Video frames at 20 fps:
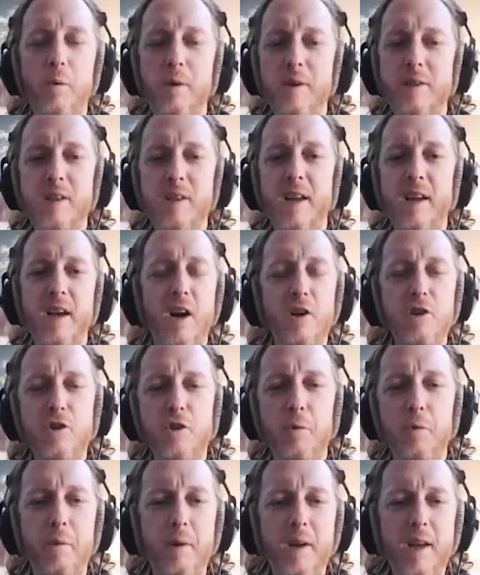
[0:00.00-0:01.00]
So when we say
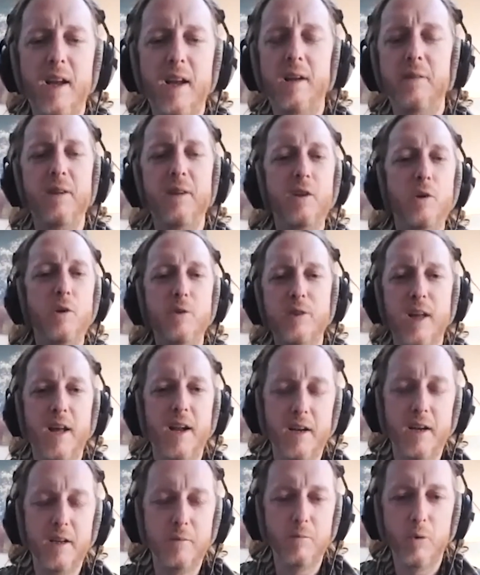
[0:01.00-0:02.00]
country, we can't even
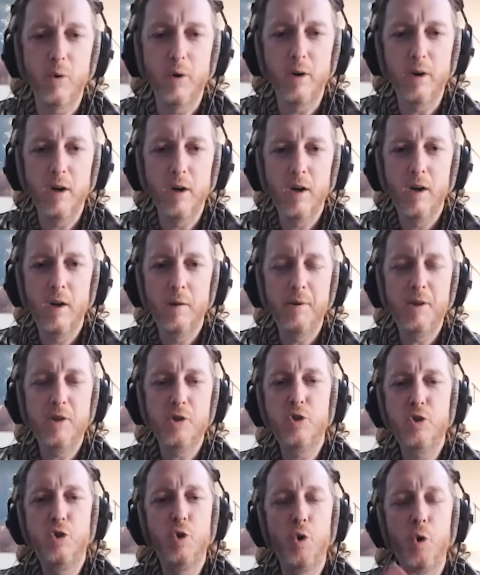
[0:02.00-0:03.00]
use that anymore yeah.
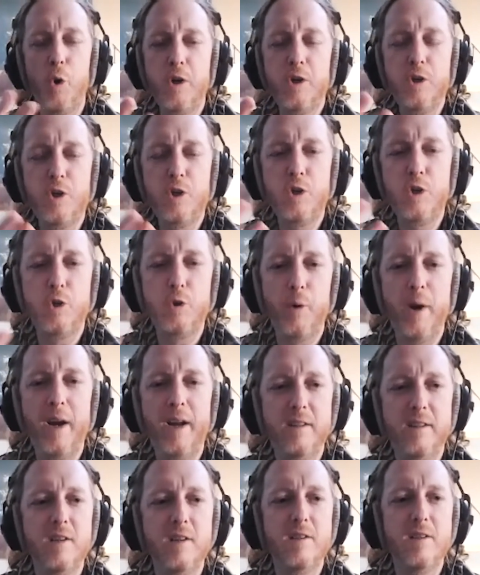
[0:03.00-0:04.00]
because George
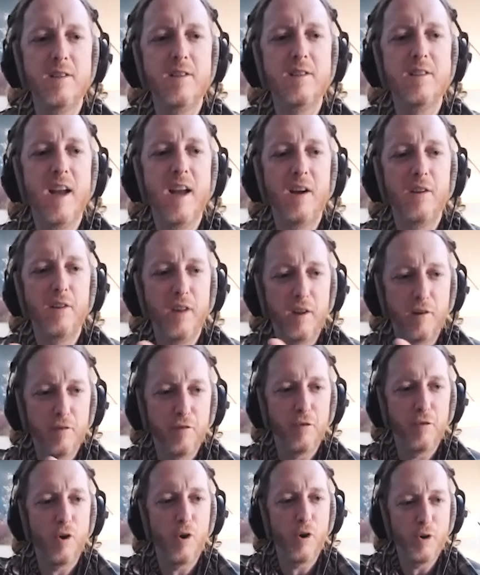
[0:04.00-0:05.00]
Strait doesn't sound
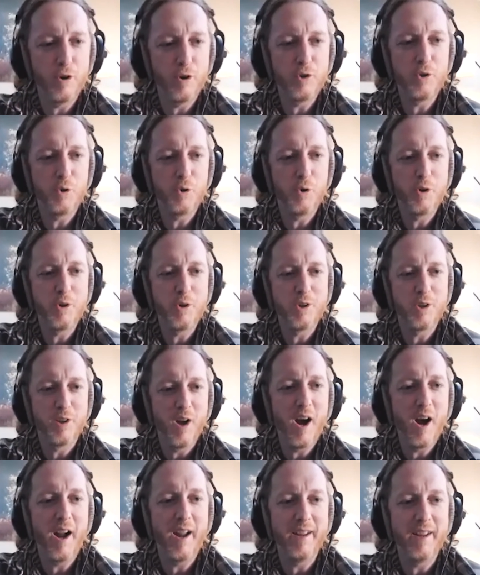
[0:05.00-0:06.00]
like Florida
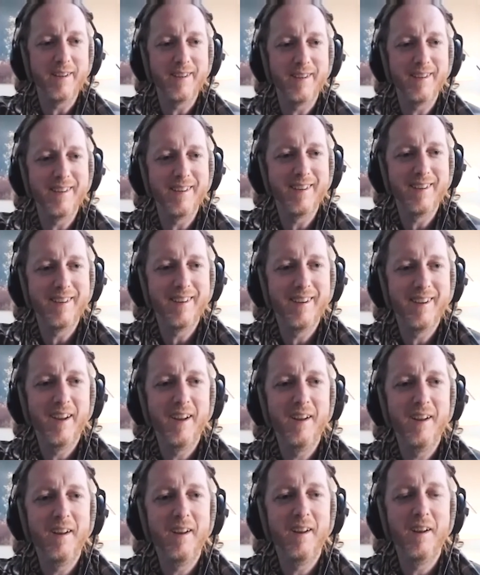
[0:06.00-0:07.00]
Georgia Line.
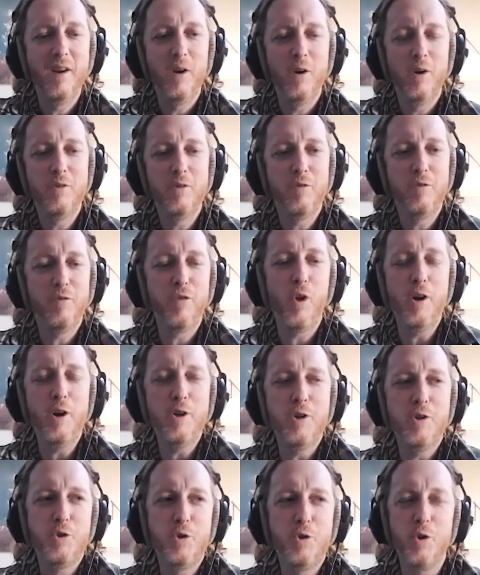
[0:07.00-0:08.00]
Right.
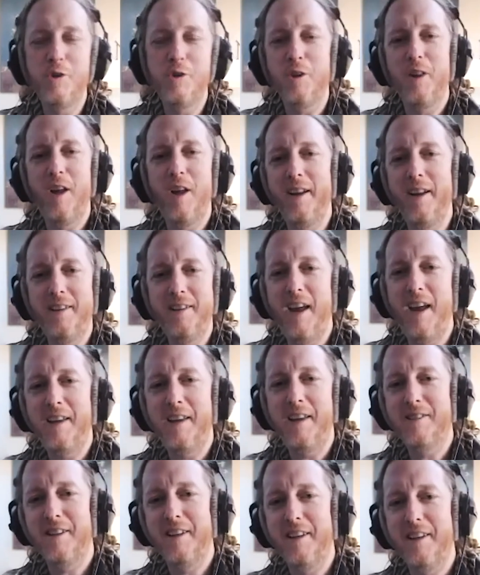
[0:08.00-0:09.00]
Florida Georgia Line
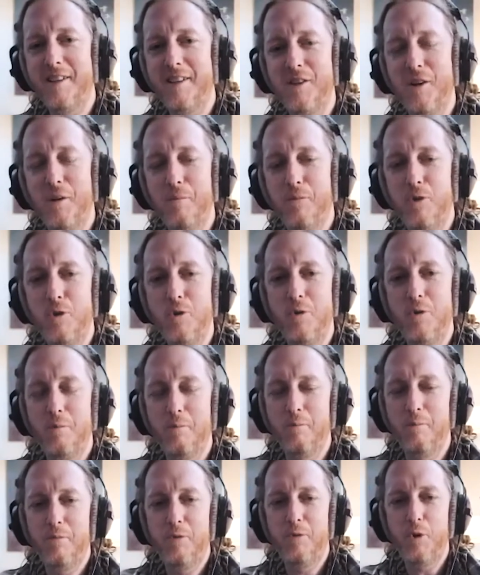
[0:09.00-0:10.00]
takes like some
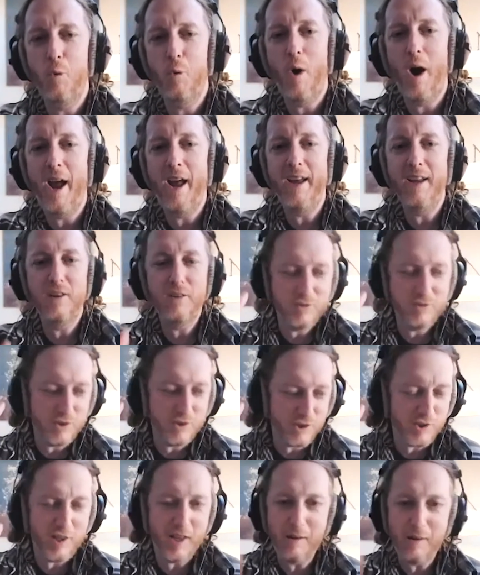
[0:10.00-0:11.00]
twang
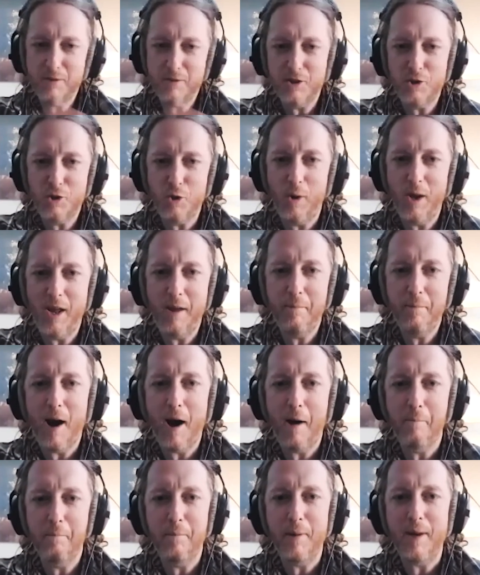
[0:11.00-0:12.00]
slams it to a
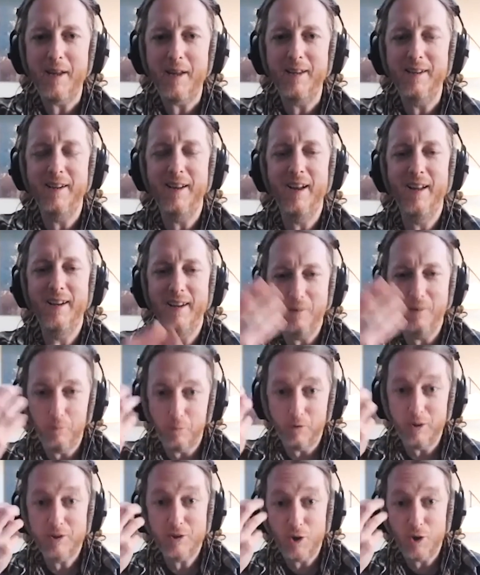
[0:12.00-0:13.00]
hip hop beat and yeah.
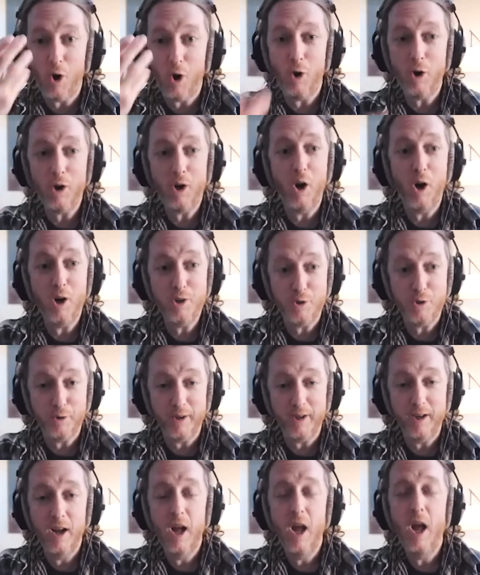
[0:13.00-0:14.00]
then let's call it
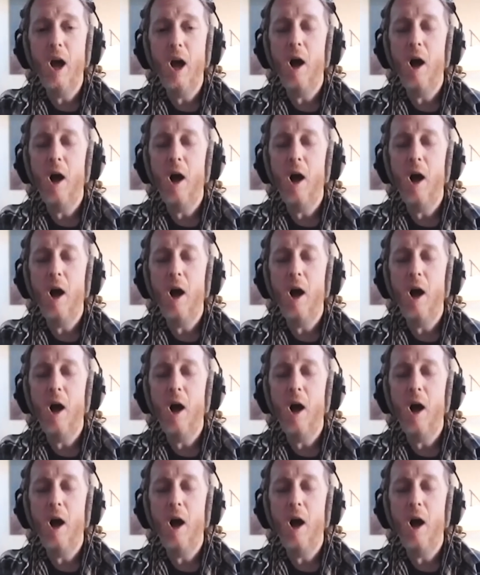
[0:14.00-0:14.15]
country.